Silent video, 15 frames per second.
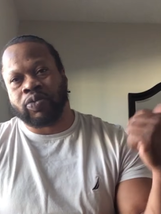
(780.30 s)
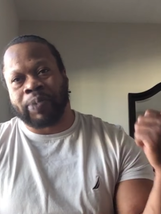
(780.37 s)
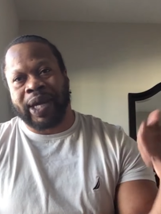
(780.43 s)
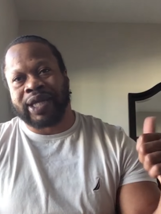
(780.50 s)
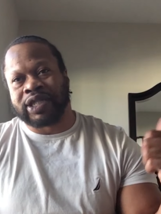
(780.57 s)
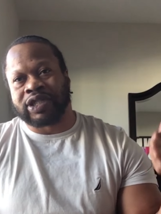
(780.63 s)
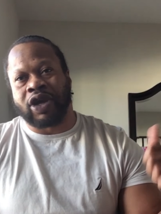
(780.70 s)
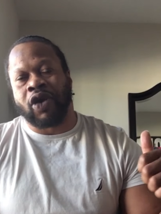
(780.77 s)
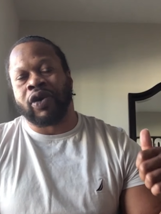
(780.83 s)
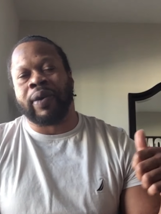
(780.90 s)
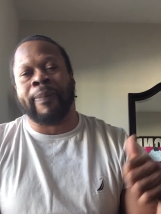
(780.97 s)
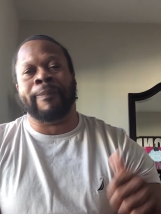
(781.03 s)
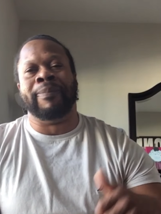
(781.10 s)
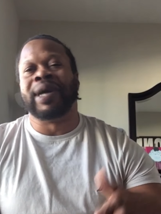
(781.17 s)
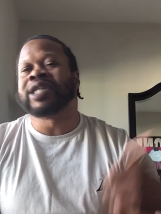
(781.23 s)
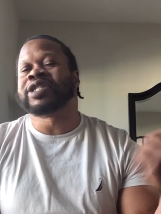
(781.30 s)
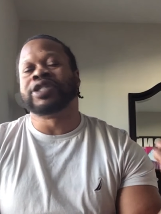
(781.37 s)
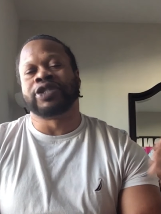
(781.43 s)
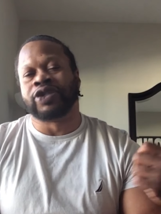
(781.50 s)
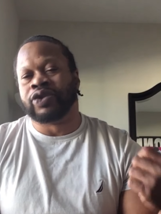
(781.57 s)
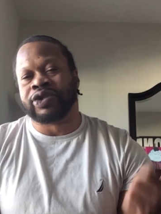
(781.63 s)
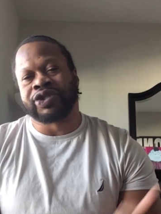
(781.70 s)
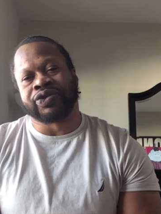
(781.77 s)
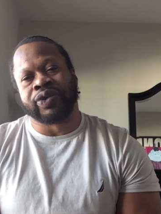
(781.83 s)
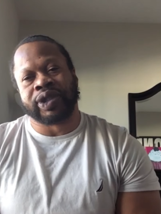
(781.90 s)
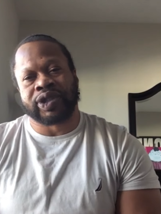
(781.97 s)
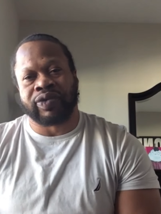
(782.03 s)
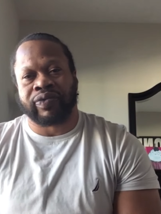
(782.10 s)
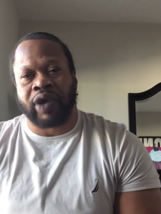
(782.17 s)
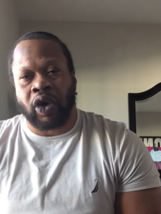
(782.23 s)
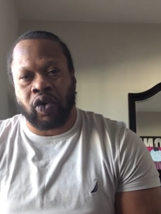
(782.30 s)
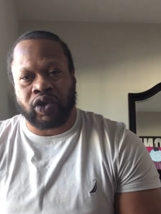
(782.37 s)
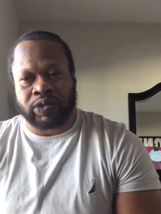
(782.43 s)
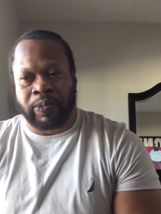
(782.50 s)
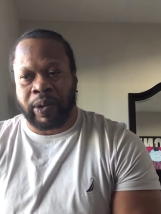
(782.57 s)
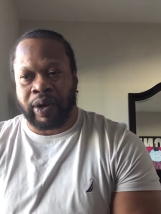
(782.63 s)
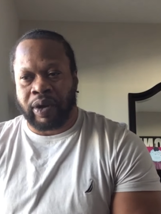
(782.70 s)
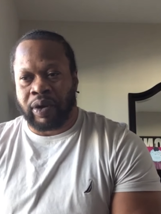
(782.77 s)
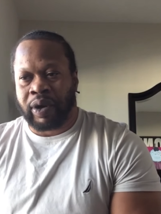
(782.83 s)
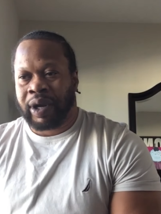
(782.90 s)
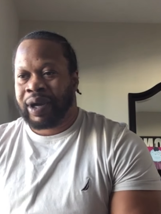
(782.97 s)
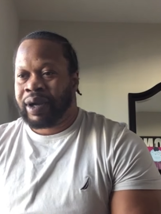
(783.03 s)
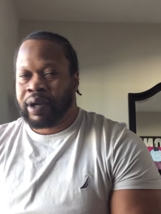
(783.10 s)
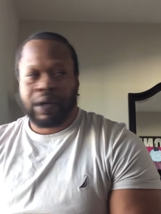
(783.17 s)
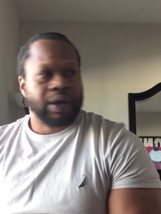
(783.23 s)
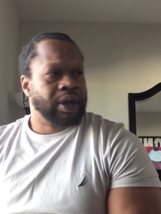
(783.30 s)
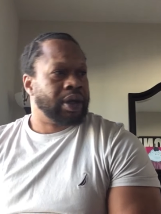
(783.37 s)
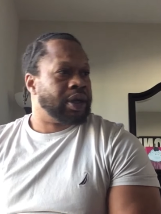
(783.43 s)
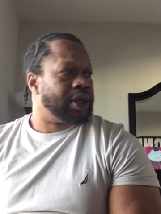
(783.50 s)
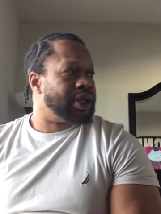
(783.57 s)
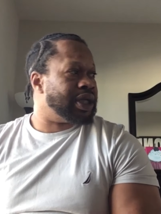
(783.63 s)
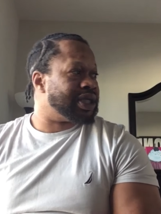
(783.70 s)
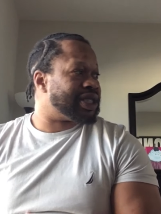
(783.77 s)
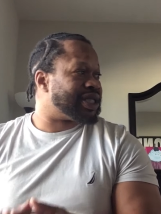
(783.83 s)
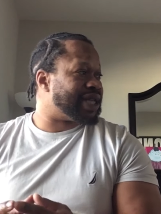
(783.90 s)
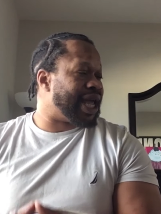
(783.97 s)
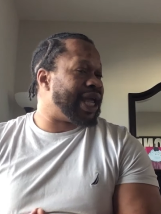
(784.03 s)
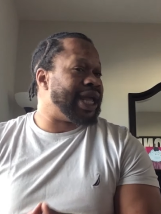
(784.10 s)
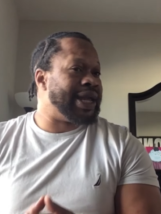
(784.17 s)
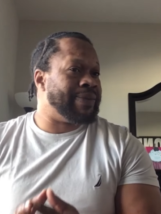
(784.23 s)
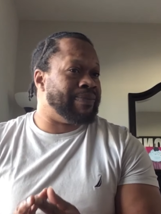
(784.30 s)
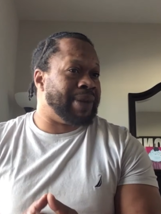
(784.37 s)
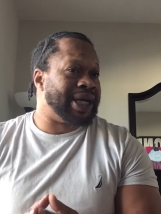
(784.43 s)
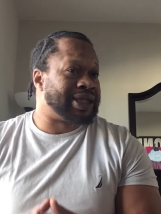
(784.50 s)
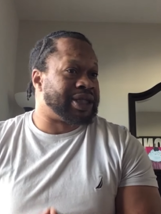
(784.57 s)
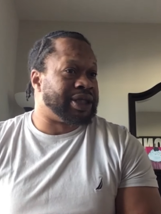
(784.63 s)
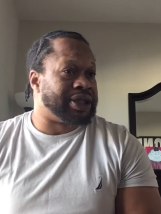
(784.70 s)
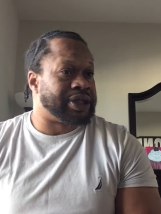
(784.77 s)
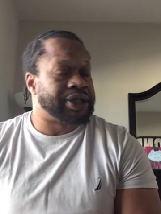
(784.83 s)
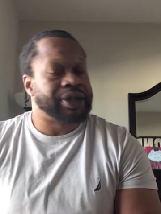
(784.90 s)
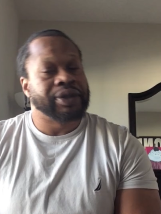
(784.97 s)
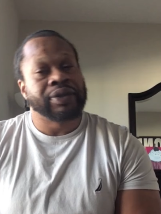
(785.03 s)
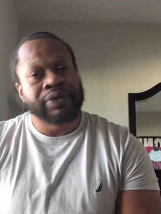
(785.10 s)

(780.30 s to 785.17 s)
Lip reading: page, it's called A Message to the Streets of Goldsboro. The same message.